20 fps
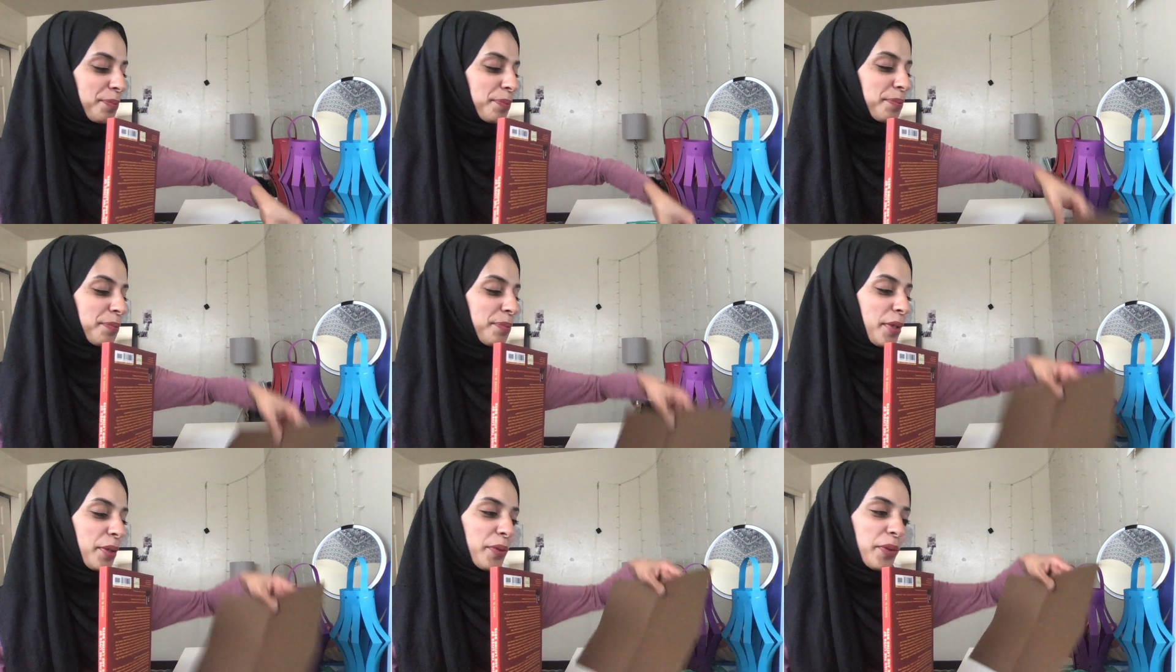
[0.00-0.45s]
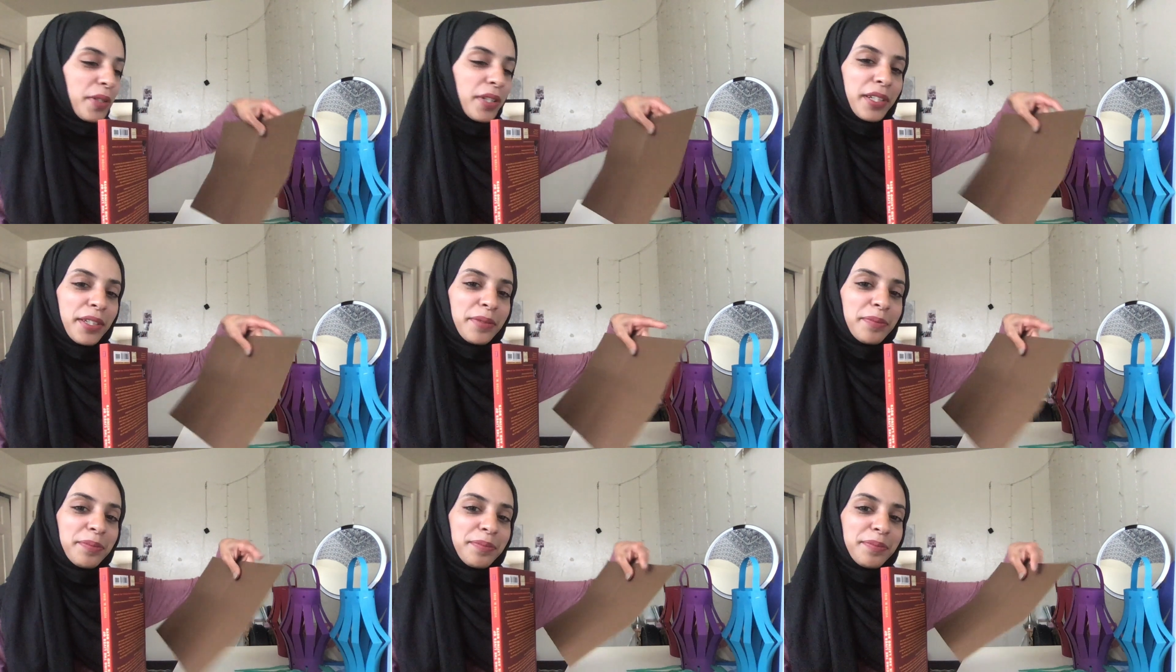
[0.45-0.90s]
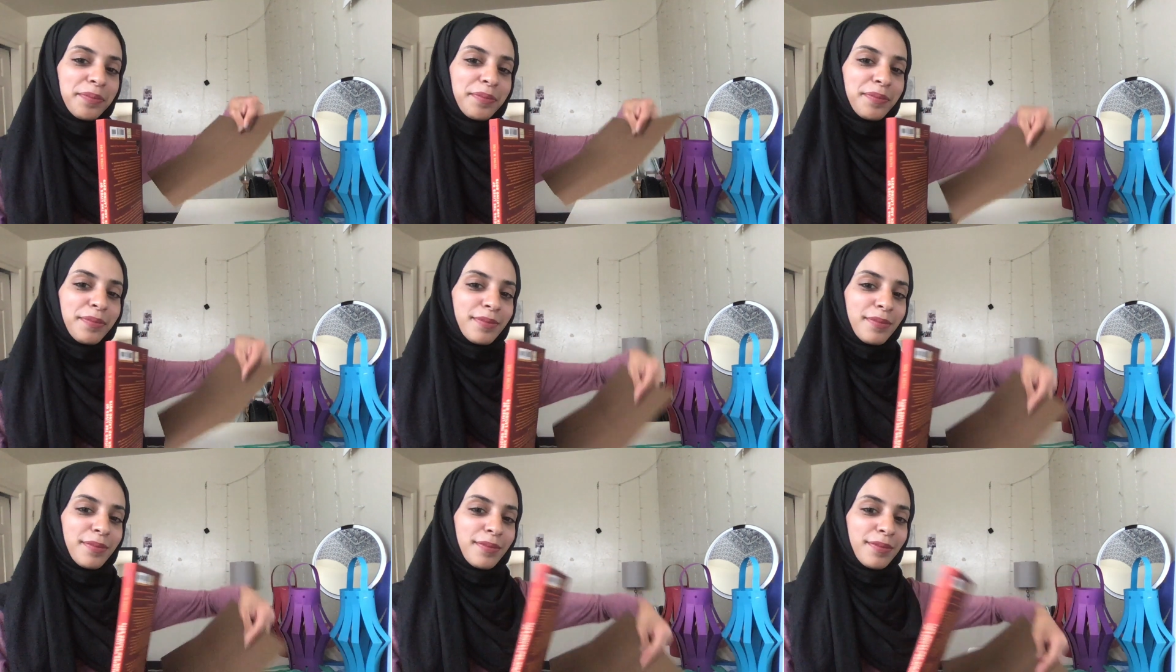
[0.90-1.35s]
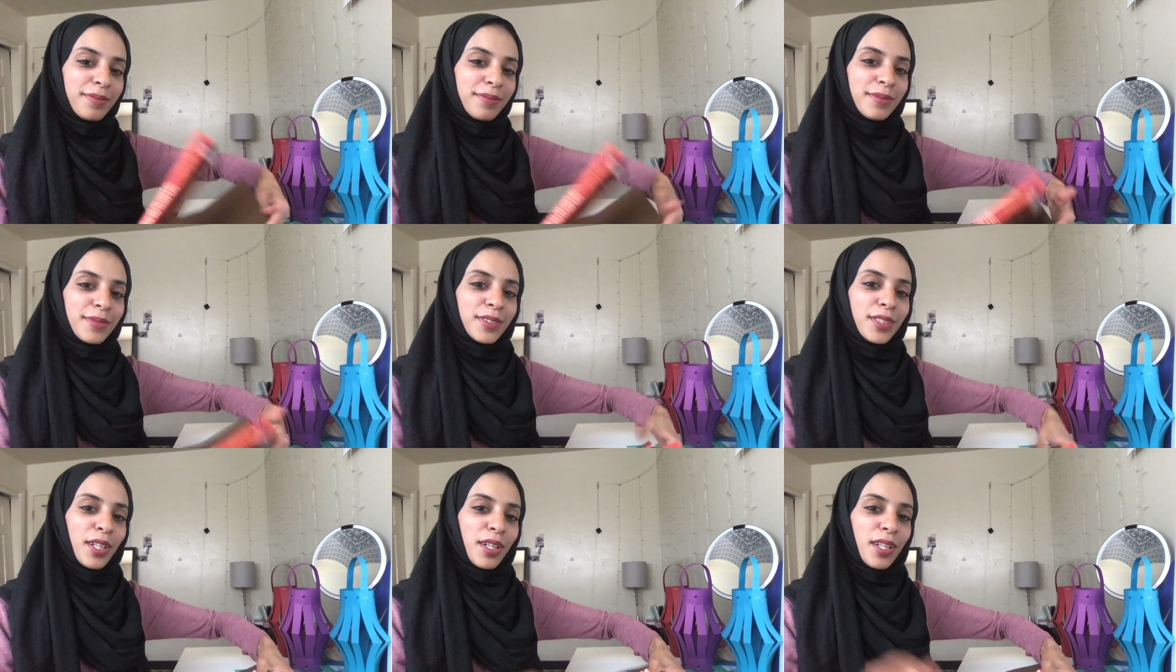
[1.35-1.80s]
my ruler.
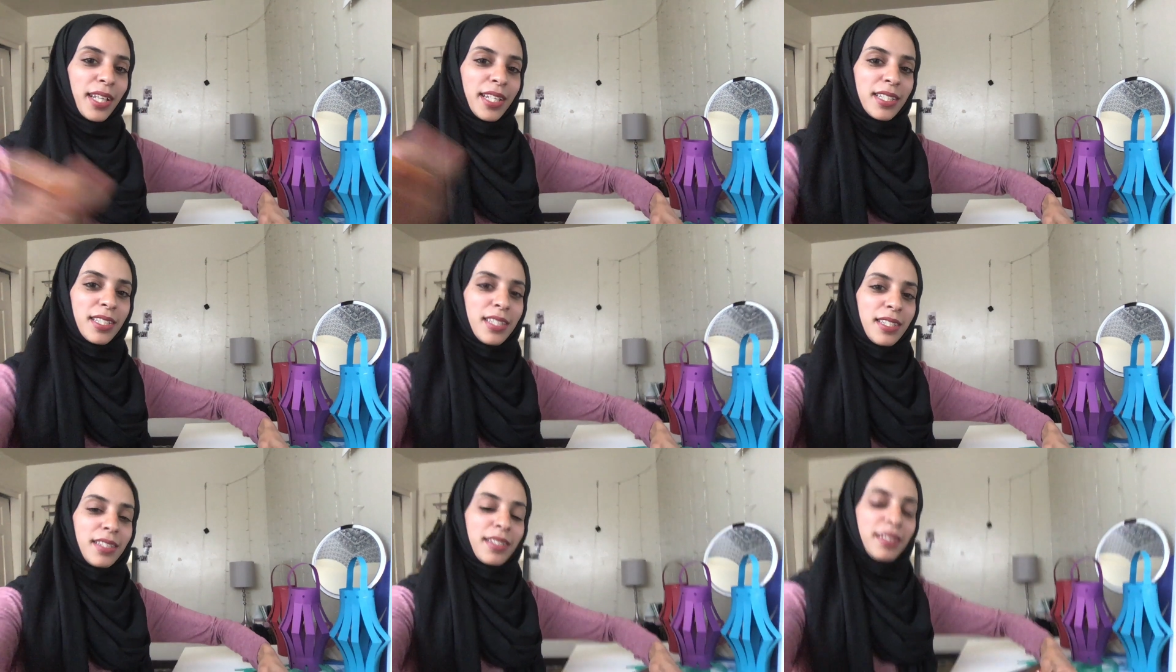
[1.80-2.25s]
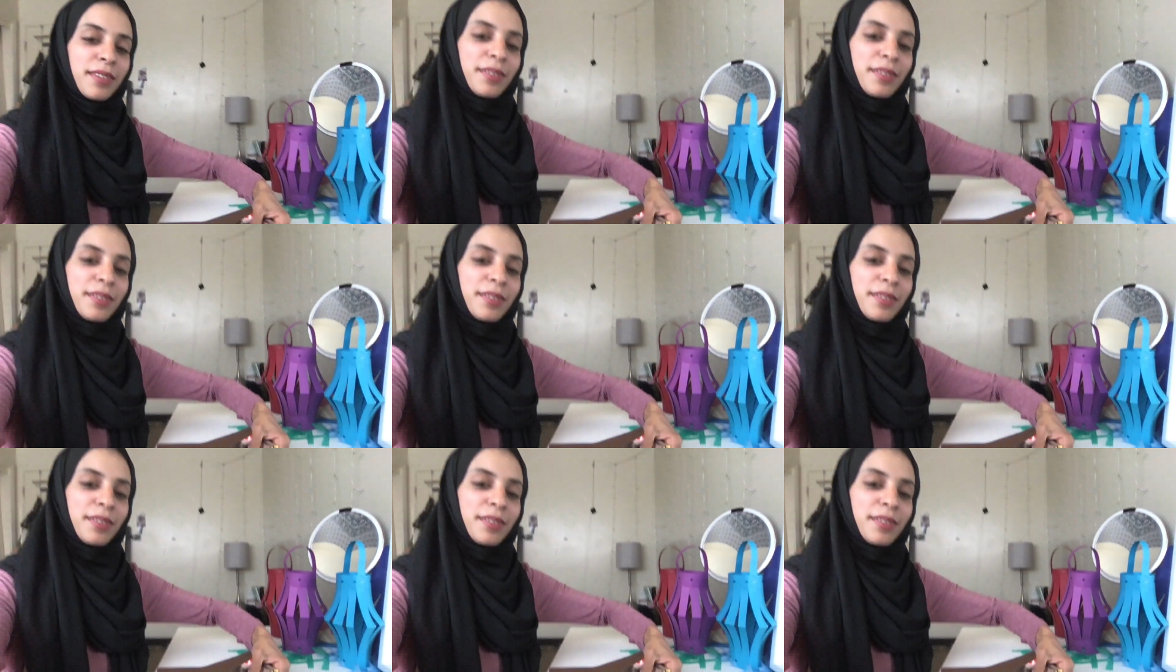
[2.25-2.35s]
So let's